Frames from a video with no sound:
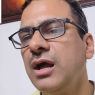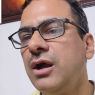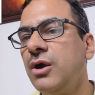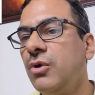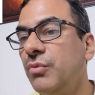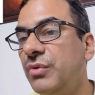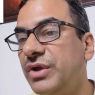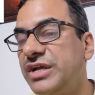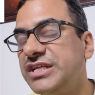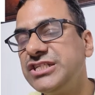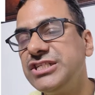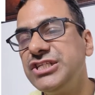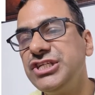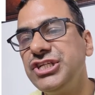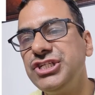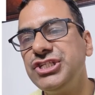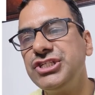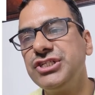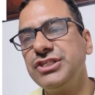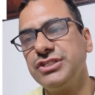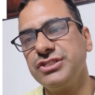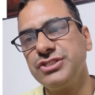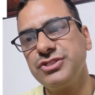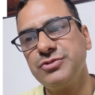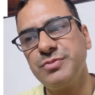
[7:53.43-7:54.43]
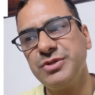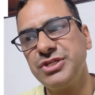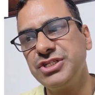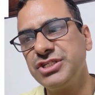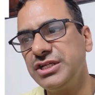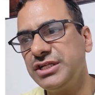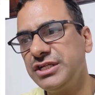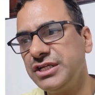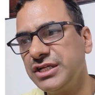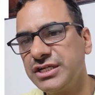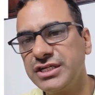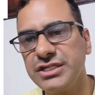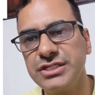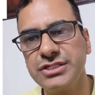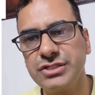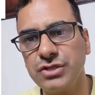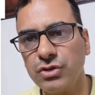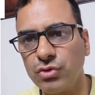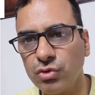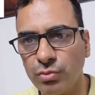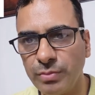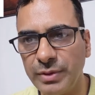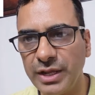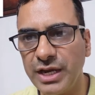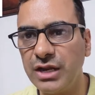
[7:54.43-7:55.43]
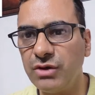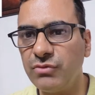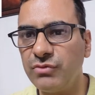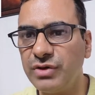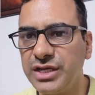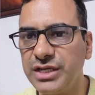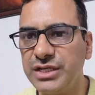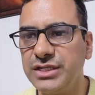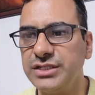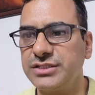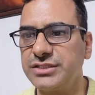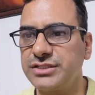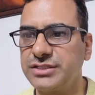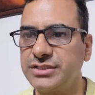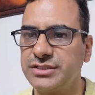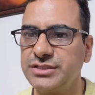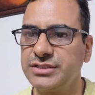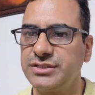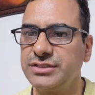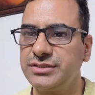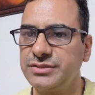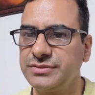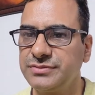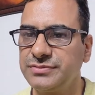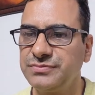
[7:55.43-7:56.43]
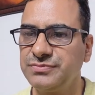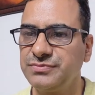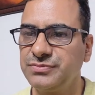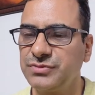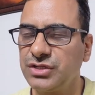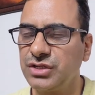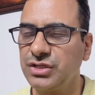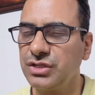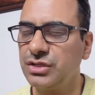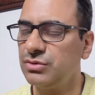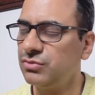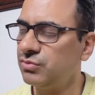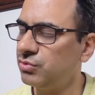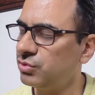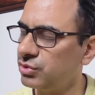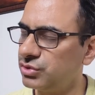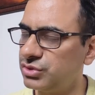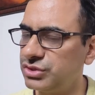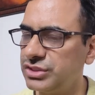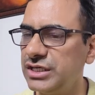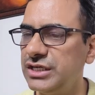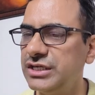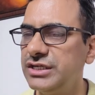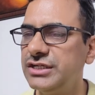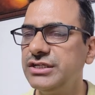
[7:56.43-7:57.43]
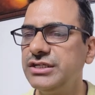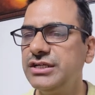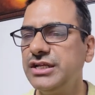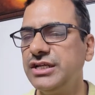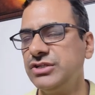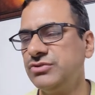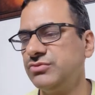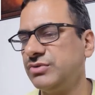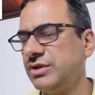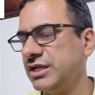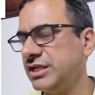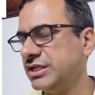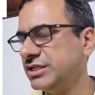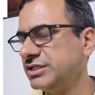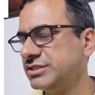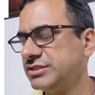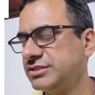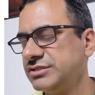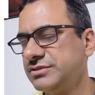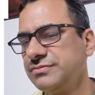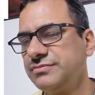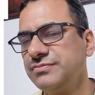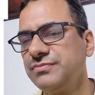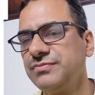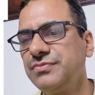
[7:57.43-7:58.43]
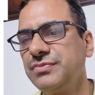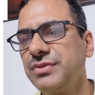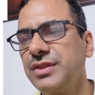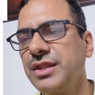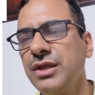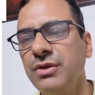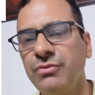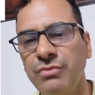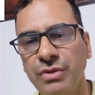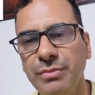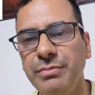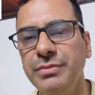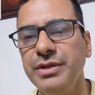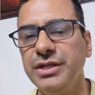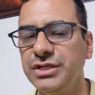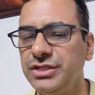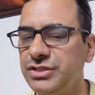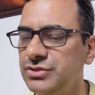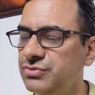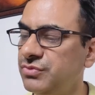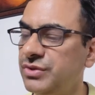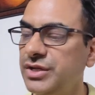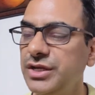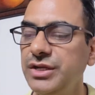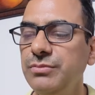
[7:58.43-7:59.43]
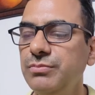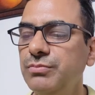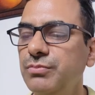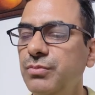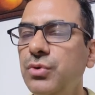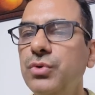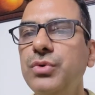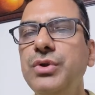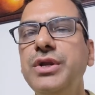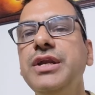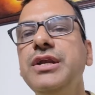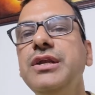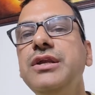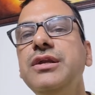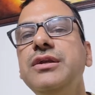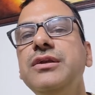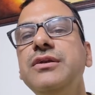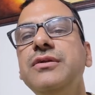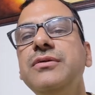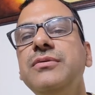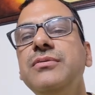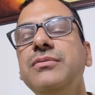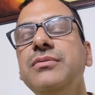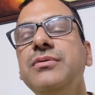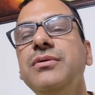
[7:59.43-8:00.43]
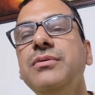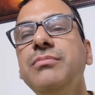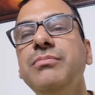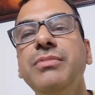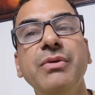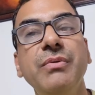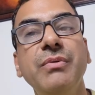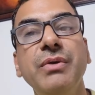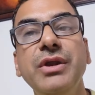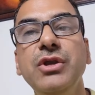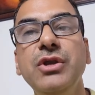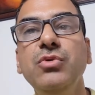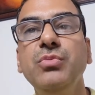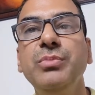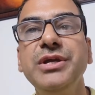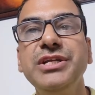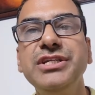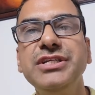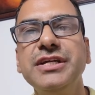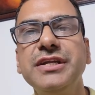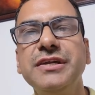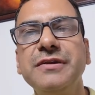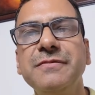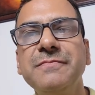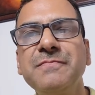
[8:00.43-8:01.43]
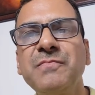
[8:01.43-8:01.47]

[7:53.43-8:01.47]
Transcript: Vaccination, especially against rubella virus for children as well as women, is very important preventive measure.